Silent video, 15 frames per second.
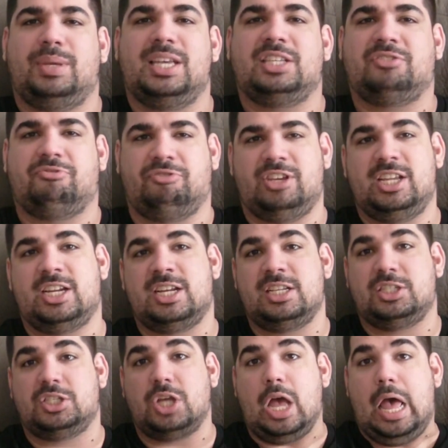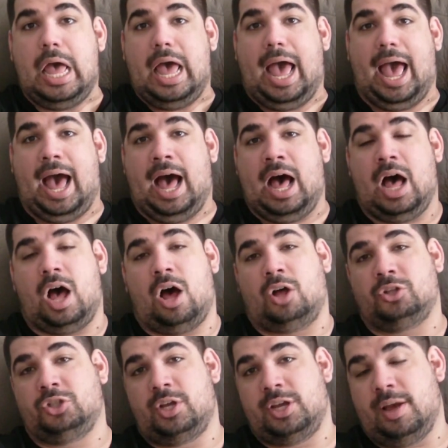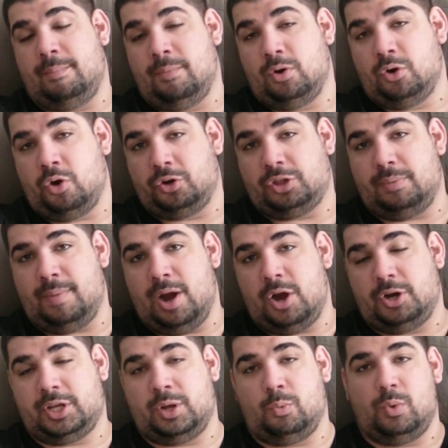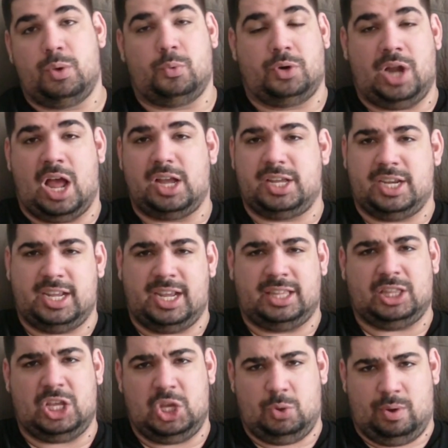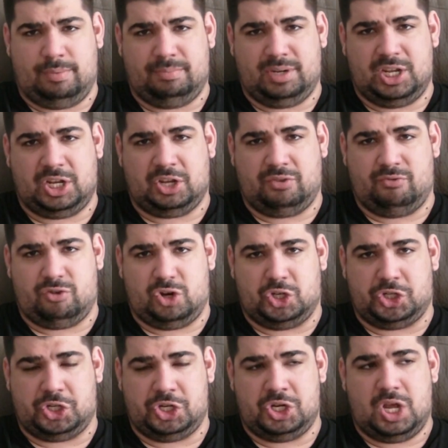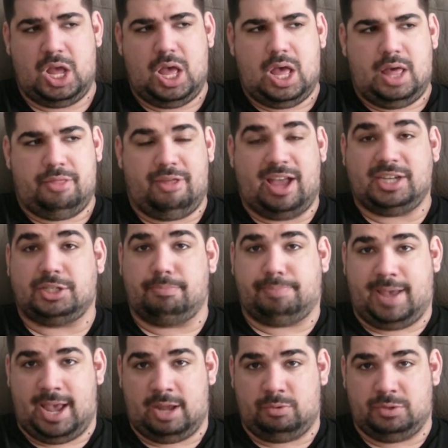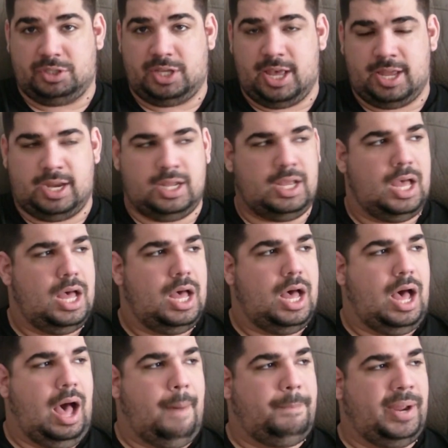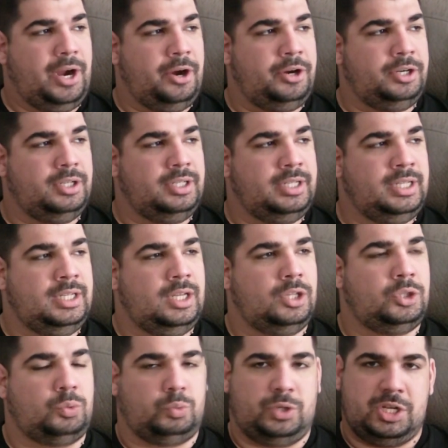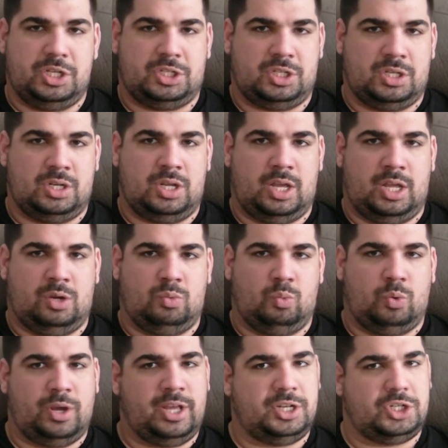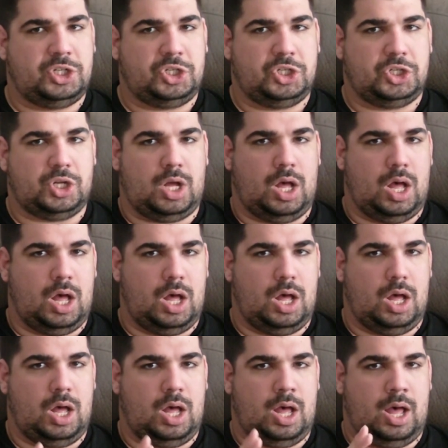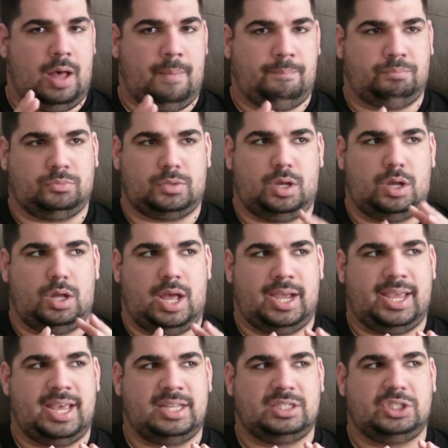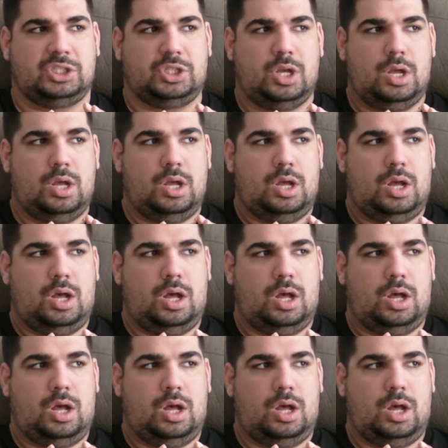PS Vitas on the North American. We were not going to get the UMD conversion that Japan was getting. Apparently, the reason in which I guess